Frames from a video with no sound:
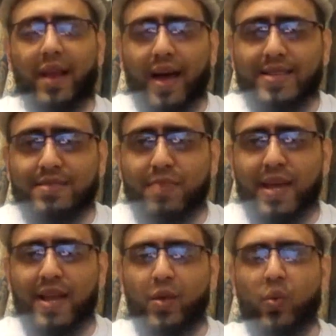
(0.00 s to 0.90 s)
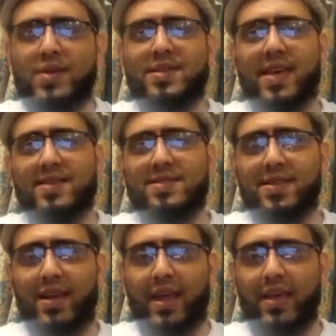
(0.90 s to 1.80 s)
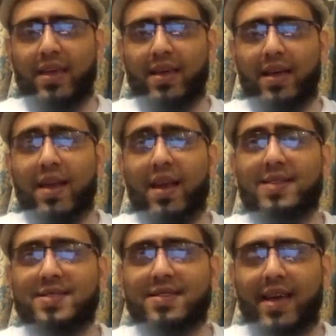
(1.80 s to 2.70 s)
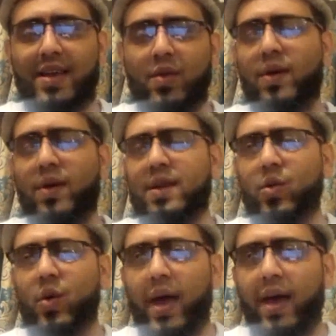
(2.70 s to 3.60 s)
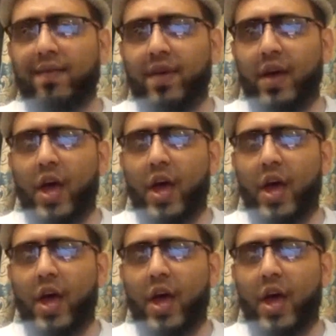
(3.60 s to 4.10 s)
The last meal was yesterday, last night. What did you have?